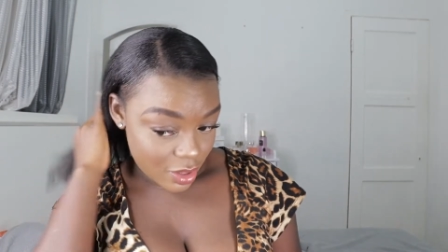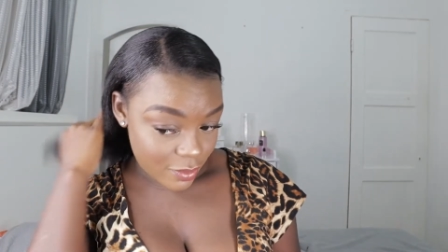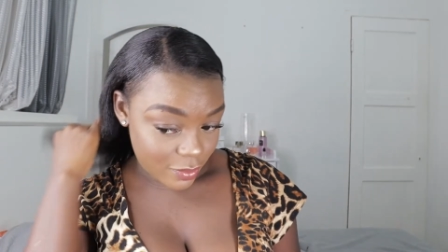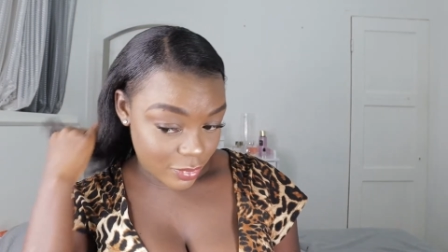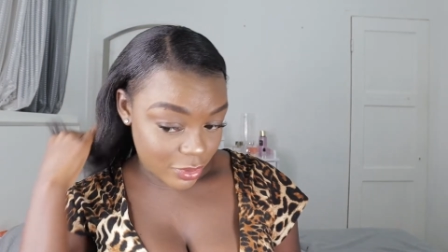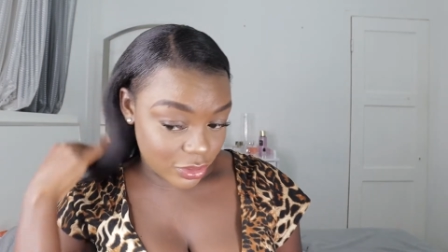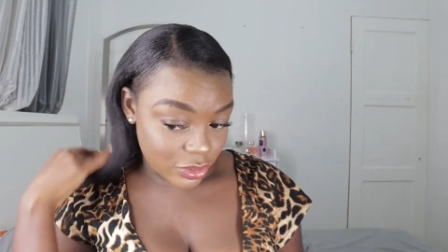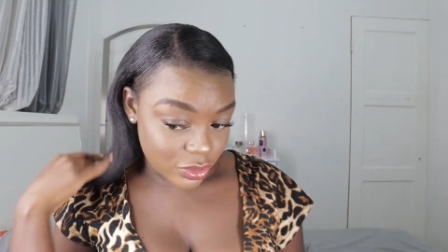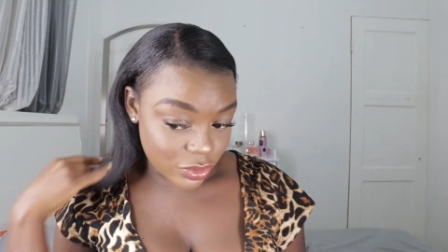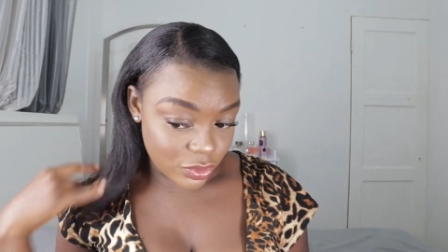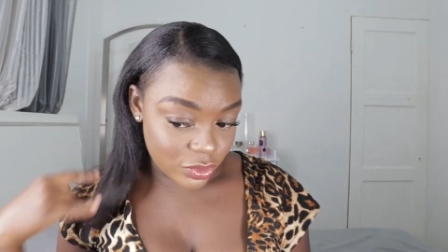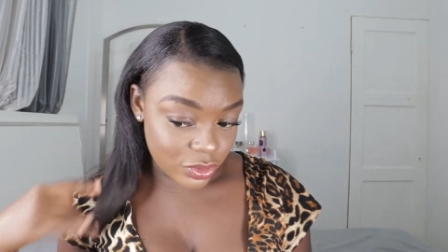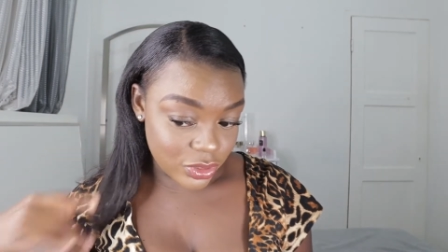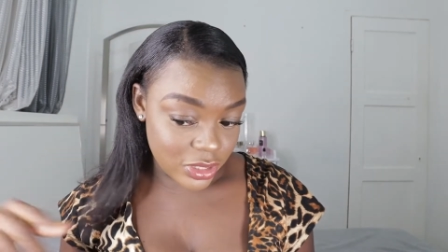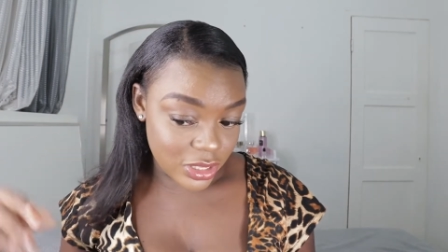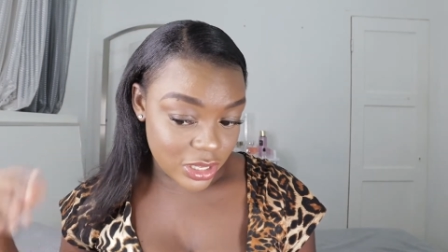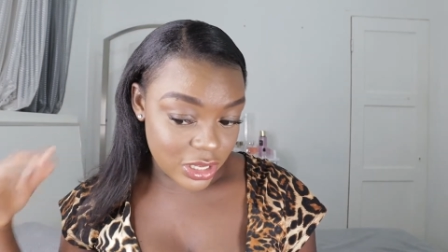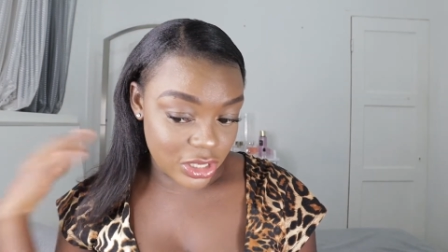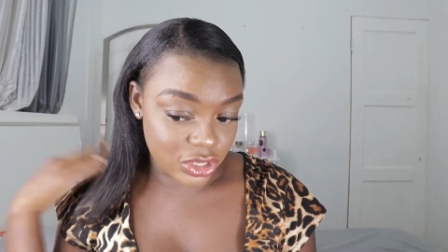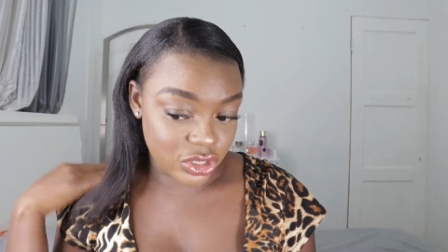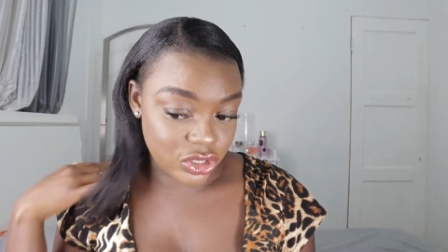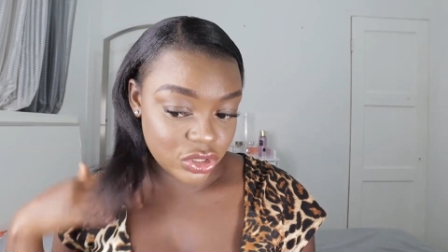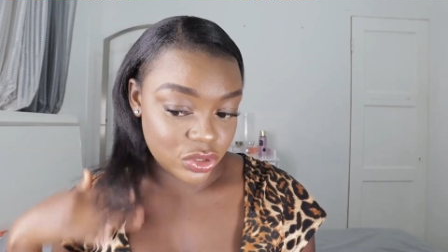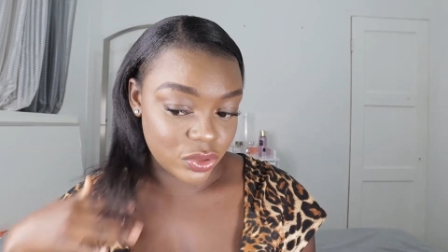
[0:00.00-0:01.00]
but the only
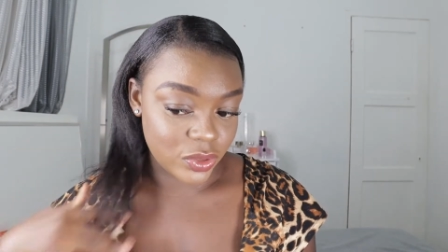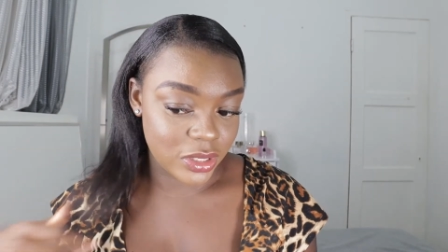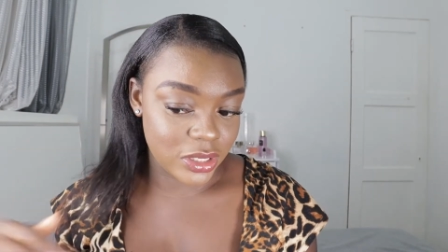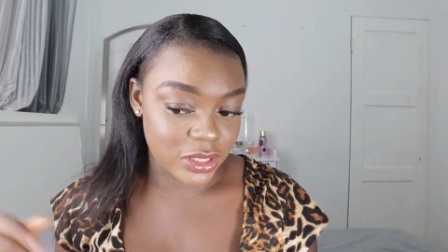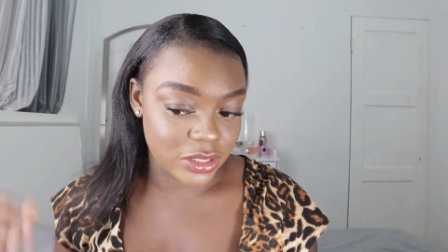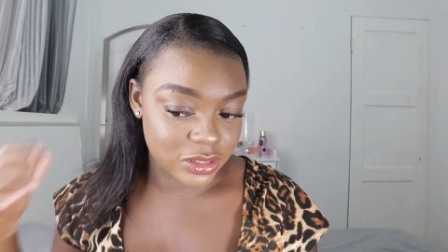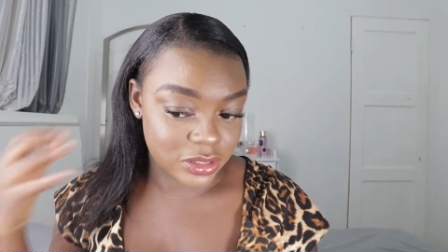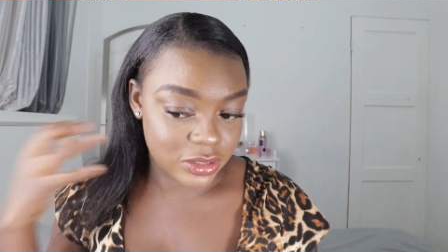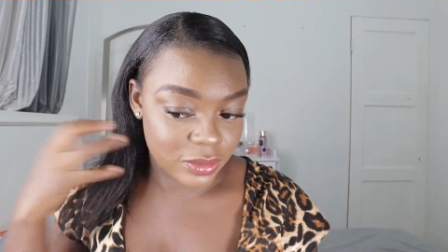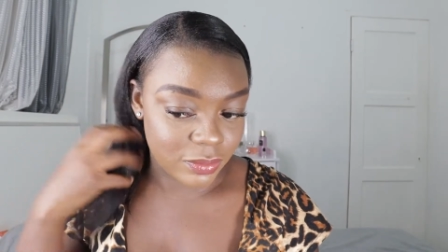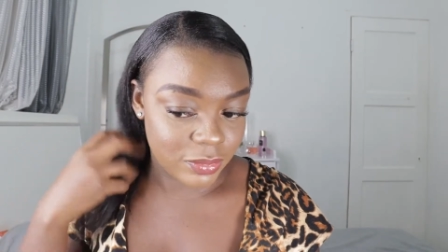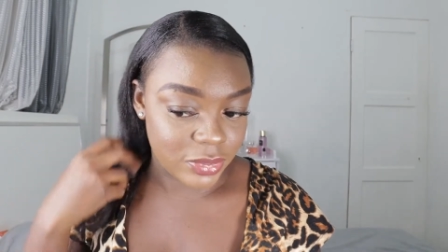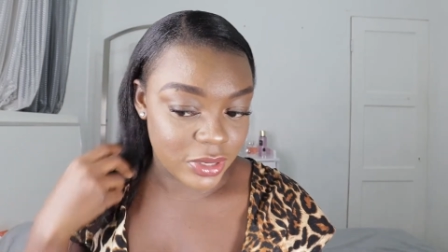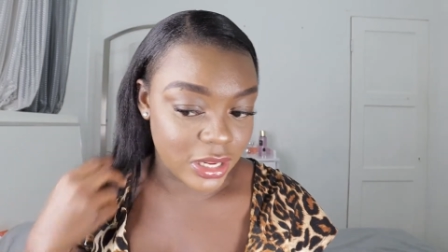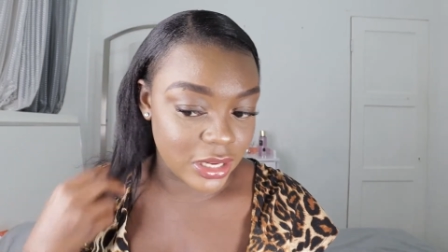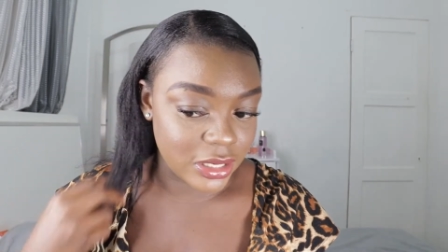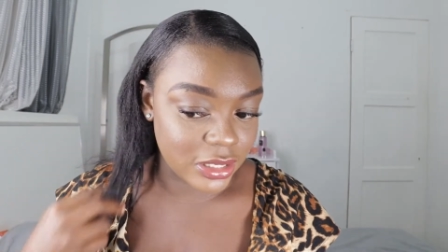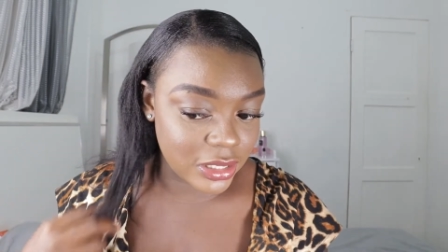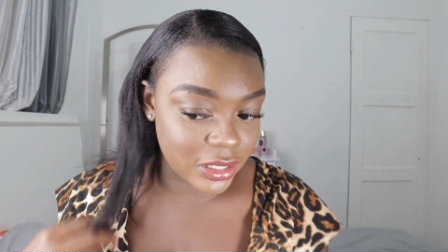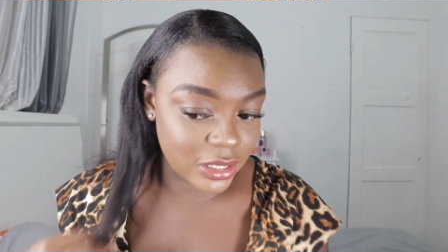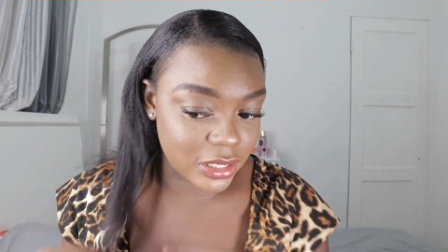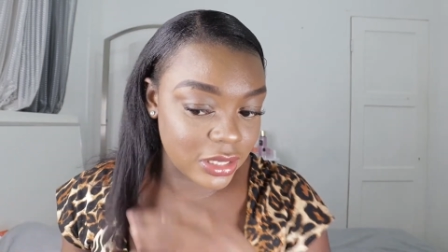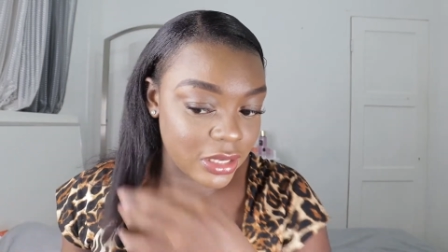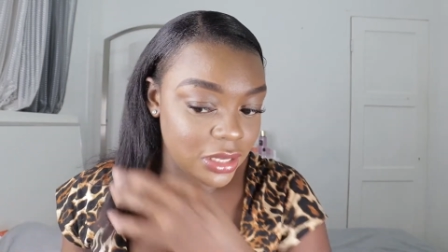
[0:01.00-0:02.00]
issue is the
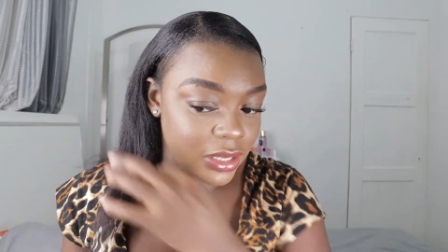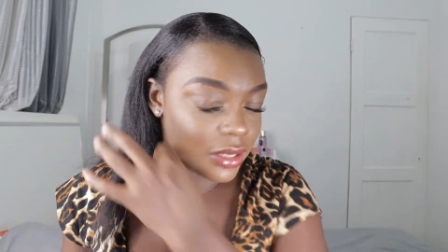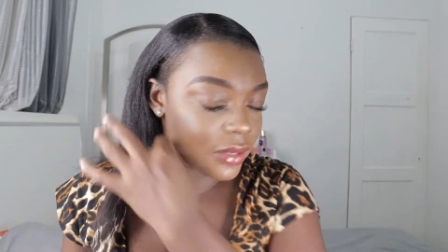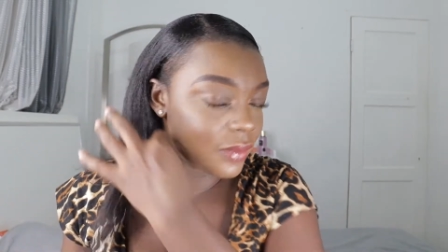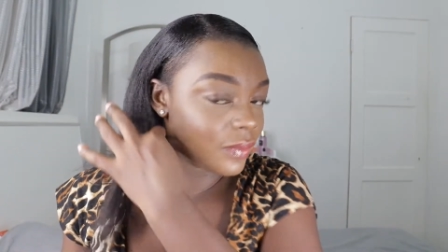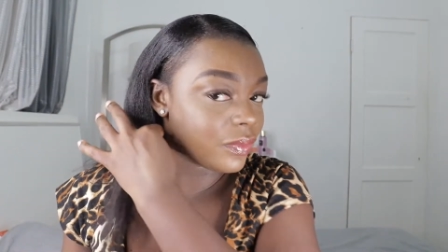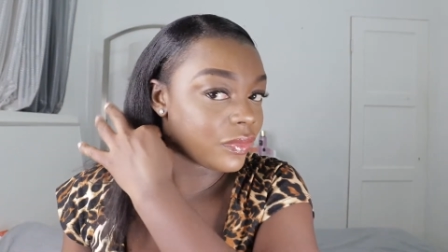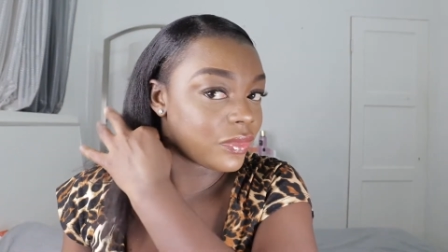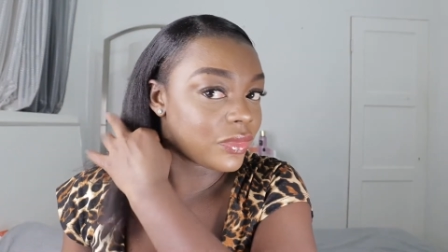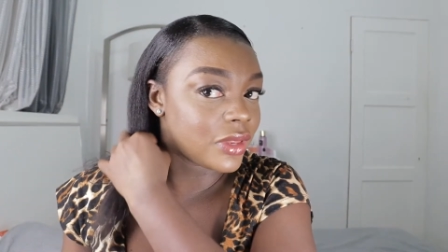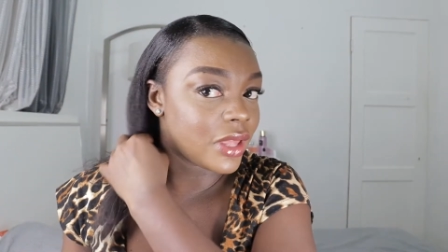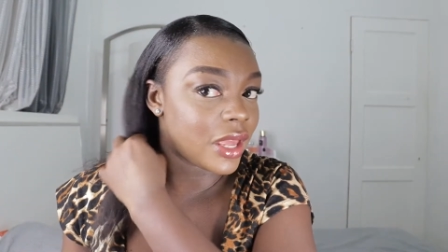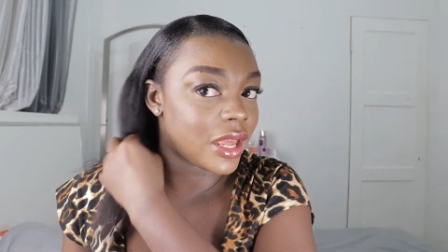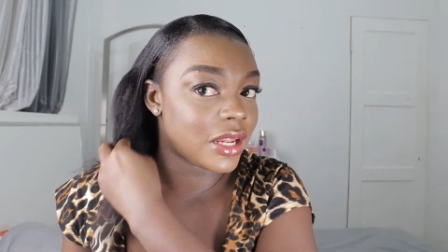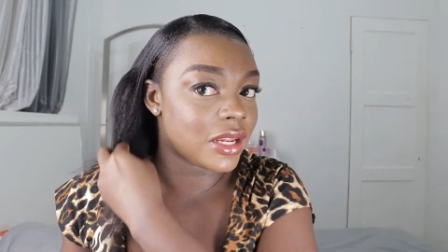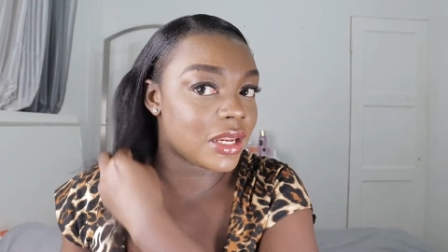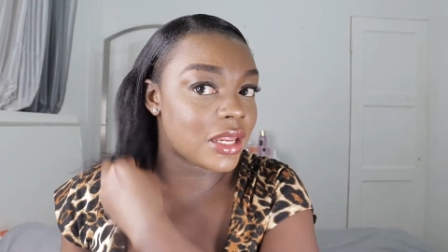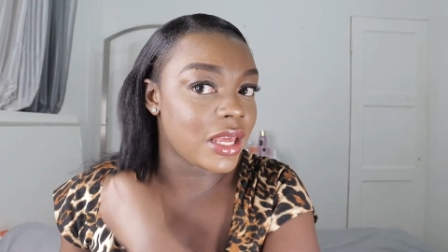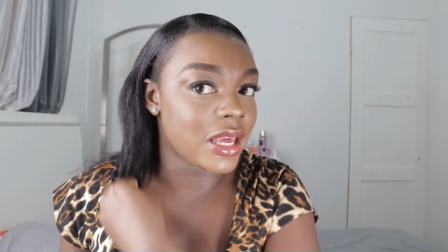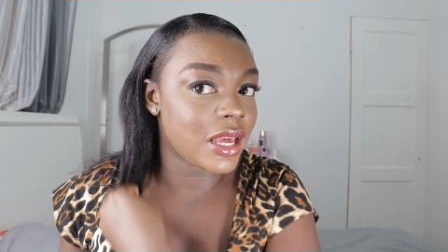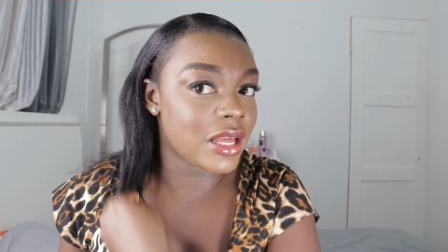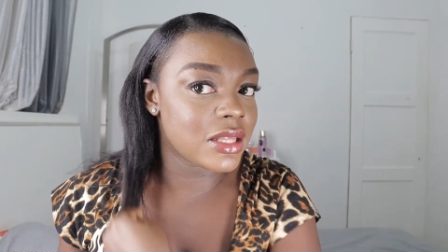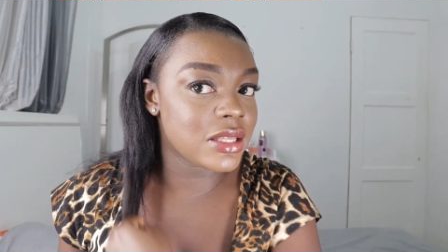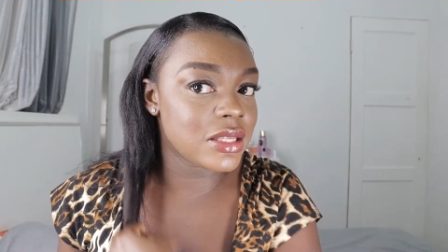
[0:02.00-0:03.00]
blending at
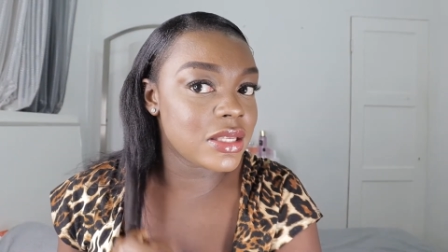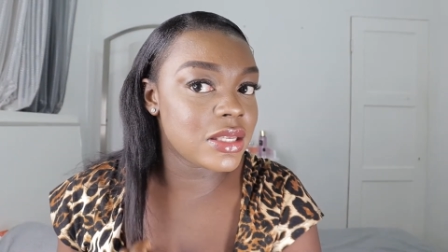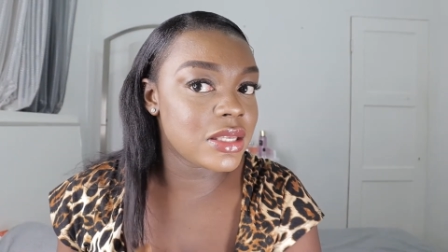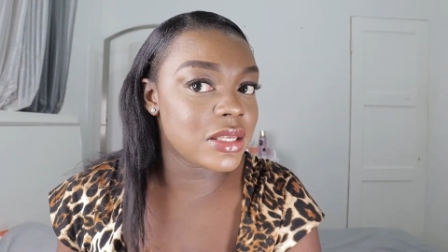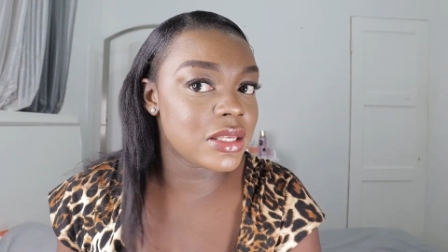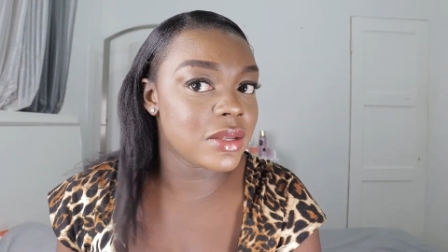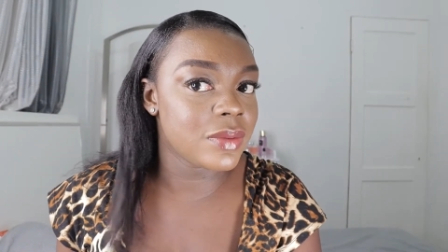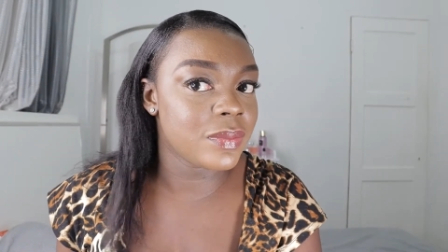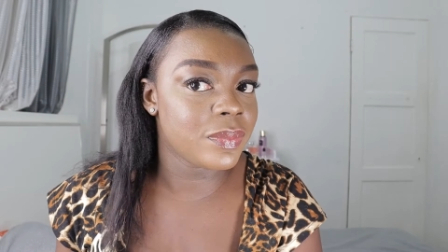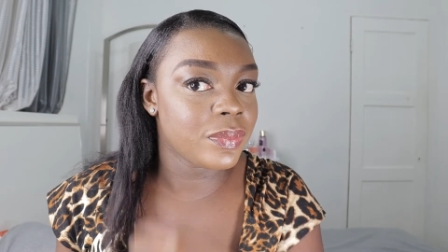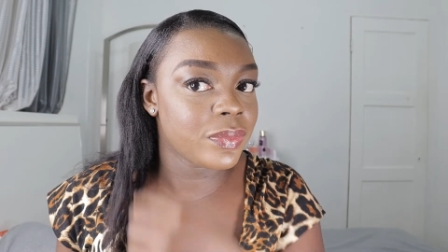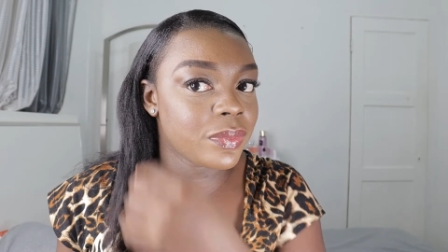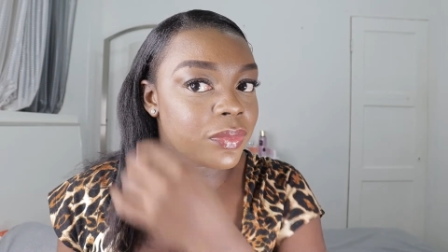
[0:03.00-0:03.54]
the ends